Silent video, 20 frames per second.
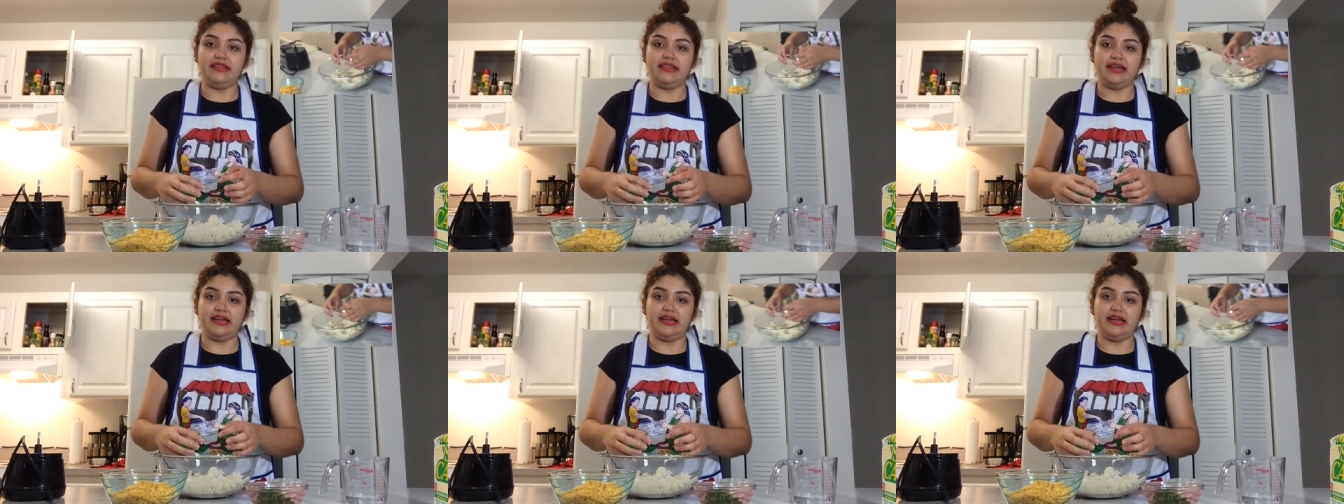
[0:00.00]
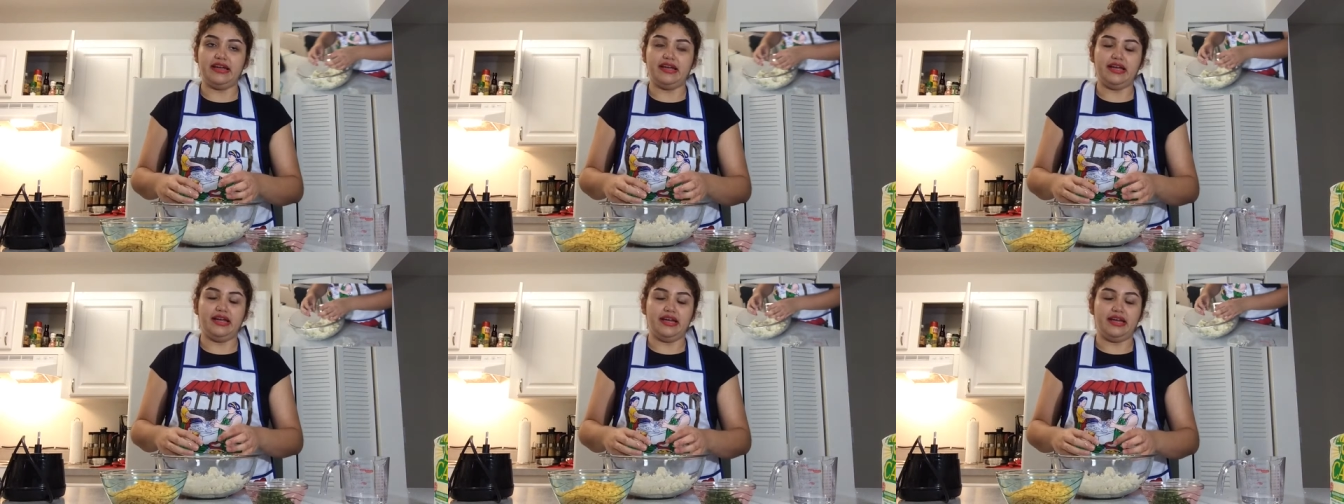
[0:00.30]

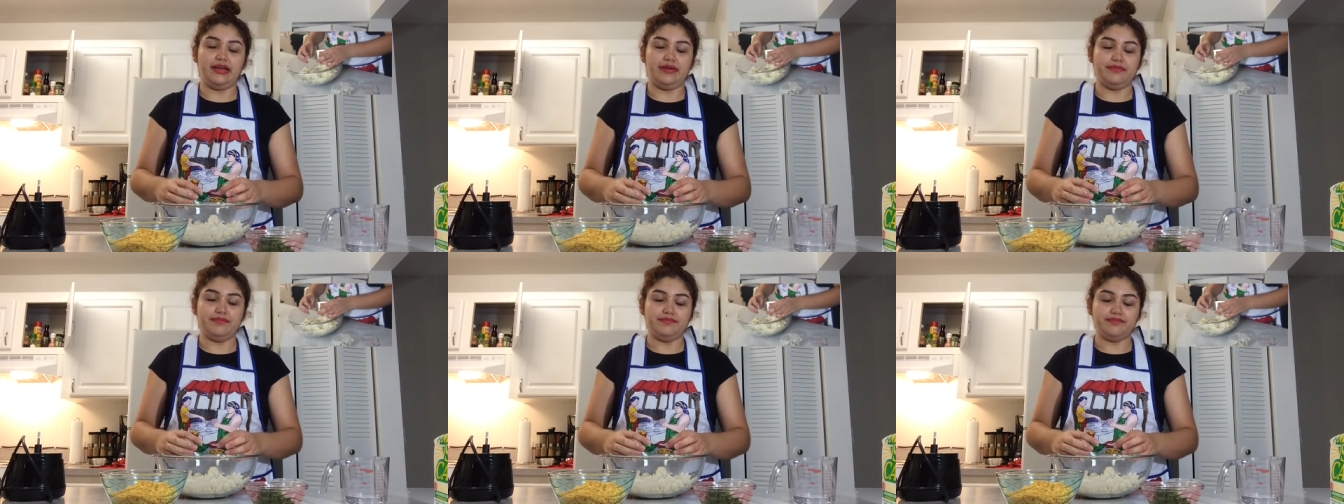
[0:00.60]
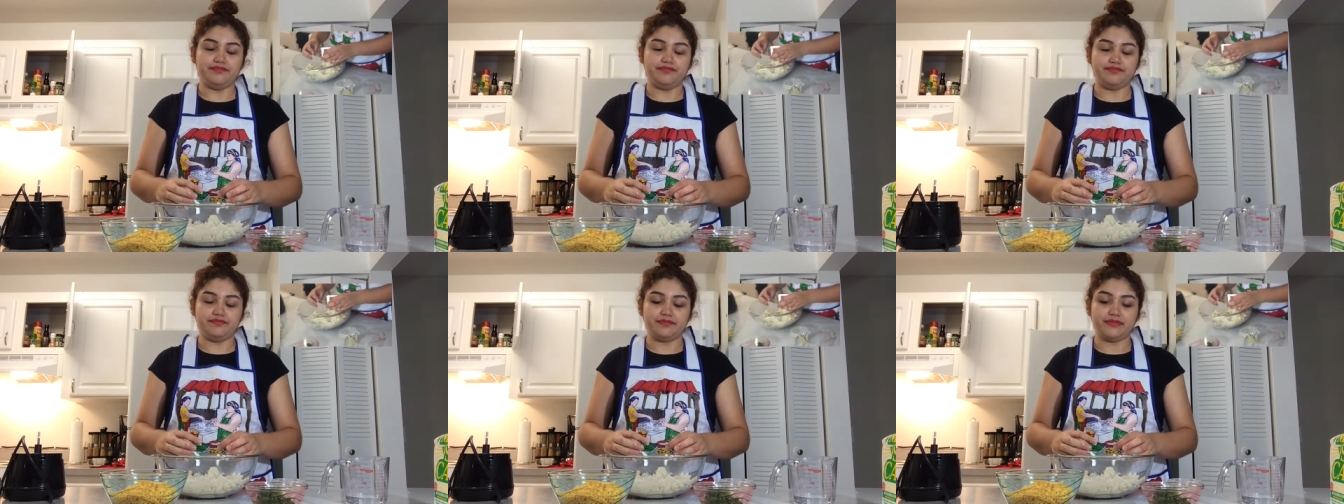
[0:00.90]
the
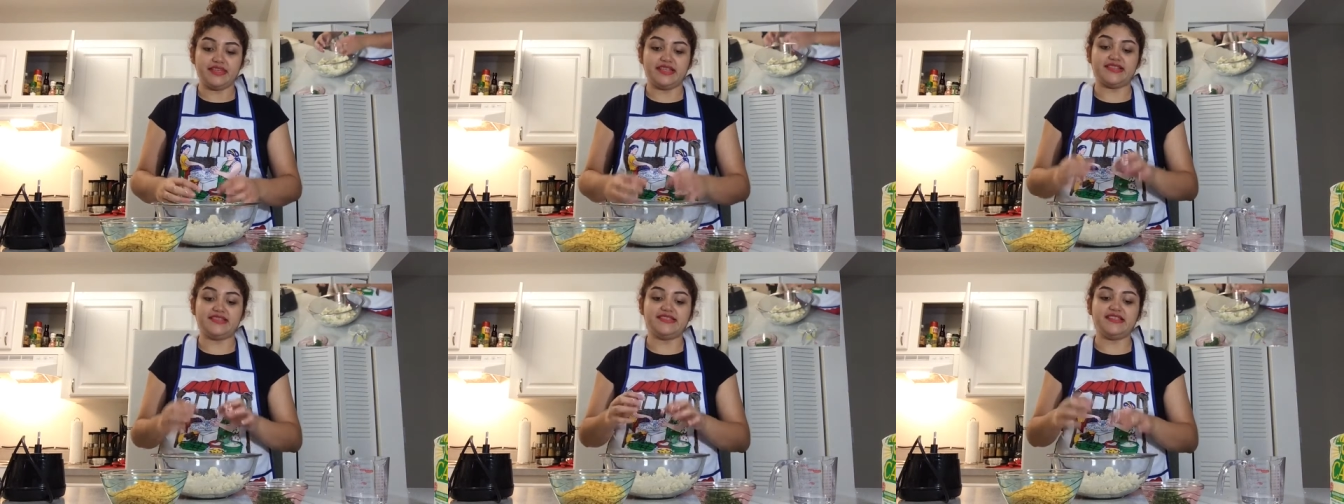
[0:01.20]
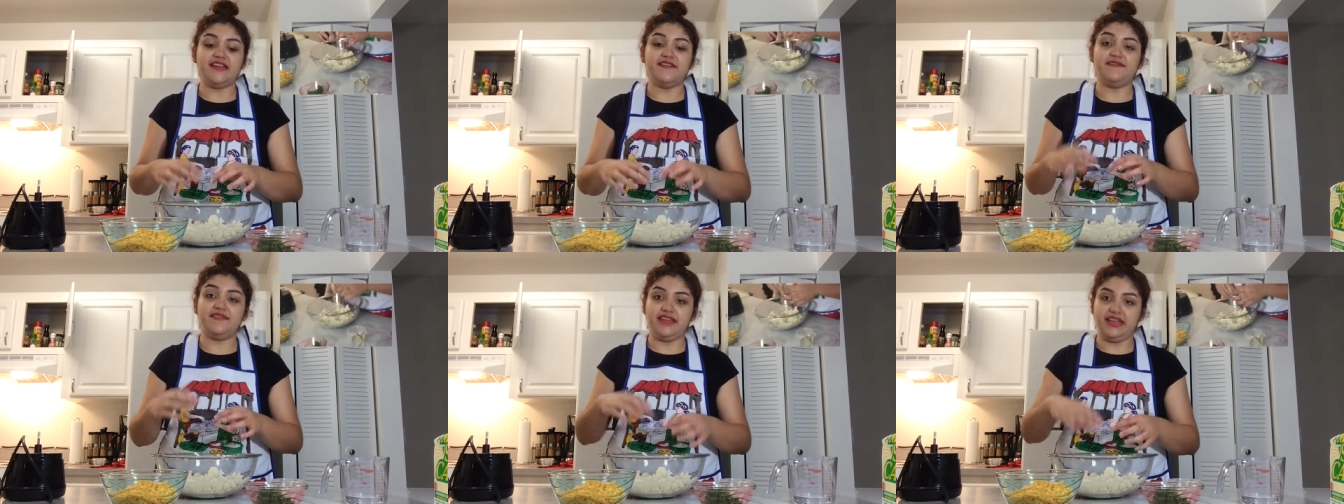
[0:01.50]

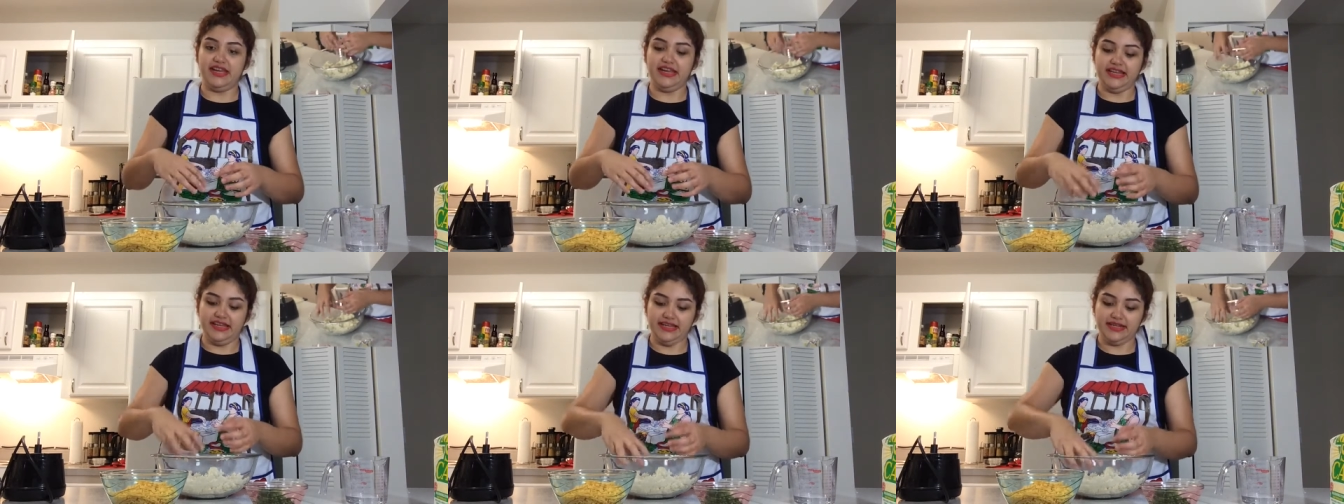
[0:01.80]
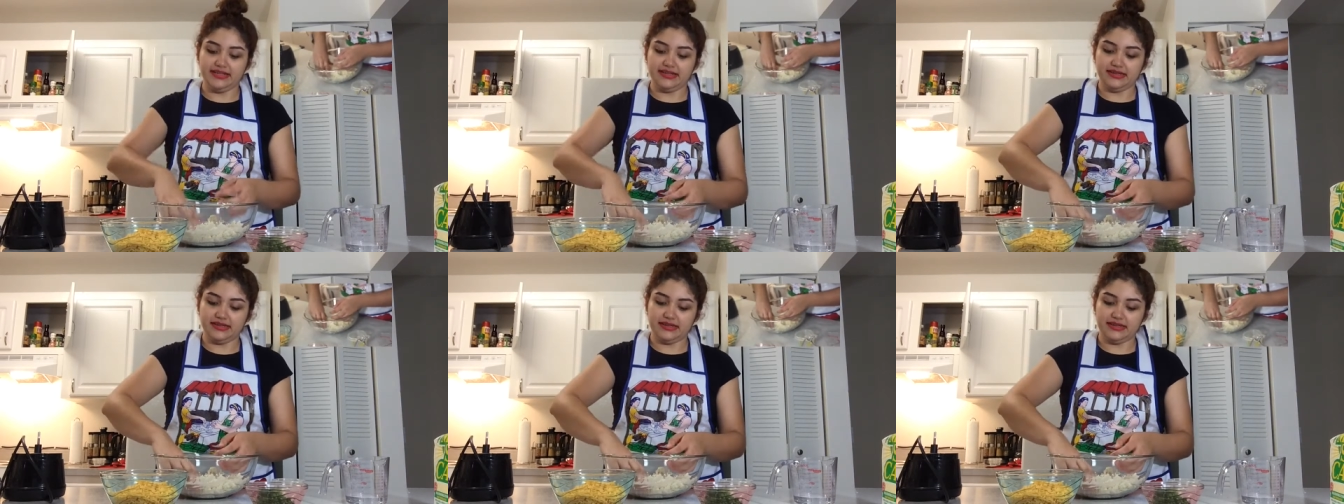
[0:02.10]
stuffing in it.